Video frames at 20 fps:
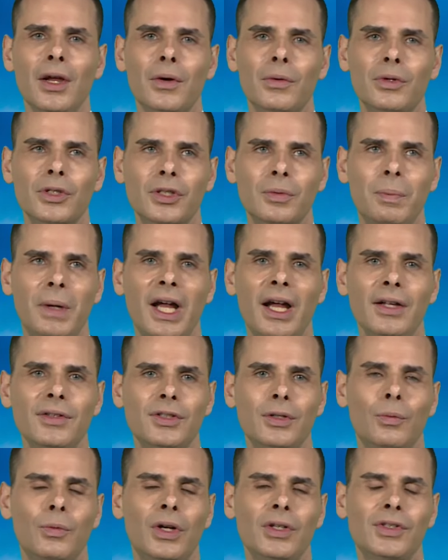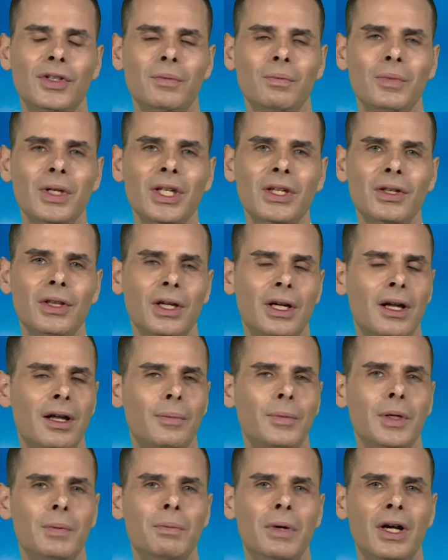response, and what does it mean in the
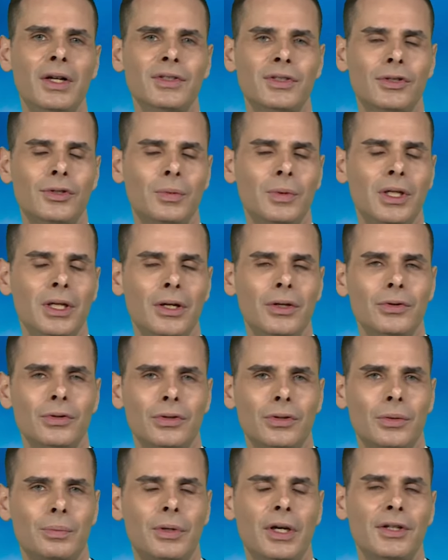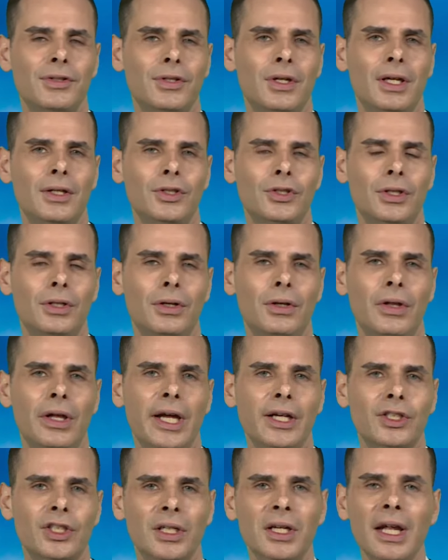coming months as we go into a presidential
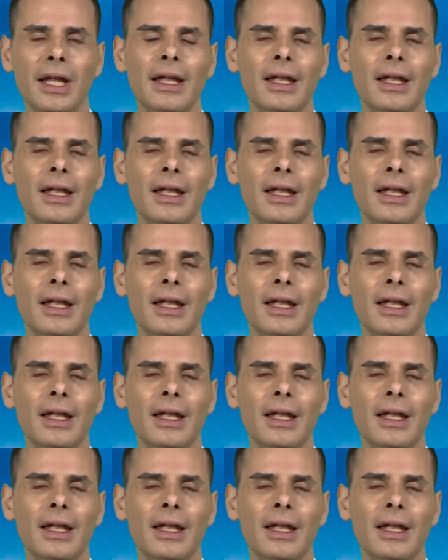election.